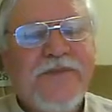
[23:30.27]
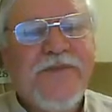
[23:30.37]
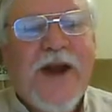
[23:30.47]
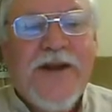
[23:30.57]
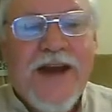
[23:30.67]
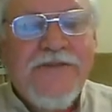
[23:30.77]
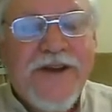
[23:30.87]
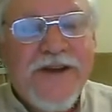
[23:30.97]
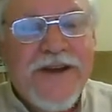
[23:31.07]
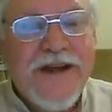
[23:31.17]
Our life in
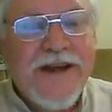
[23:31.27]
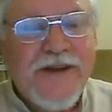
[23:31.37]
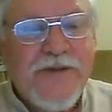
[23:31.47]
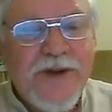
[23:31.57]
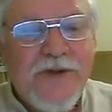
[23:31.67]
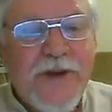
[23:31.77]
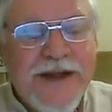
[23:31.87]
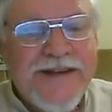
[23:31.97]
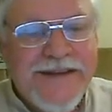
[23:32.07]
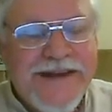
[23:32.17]
a real way
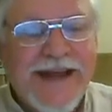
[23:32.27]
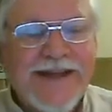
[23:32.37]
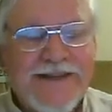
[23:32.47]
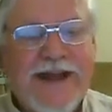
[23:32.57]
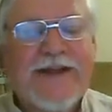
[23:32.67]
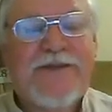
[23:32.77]
is like that.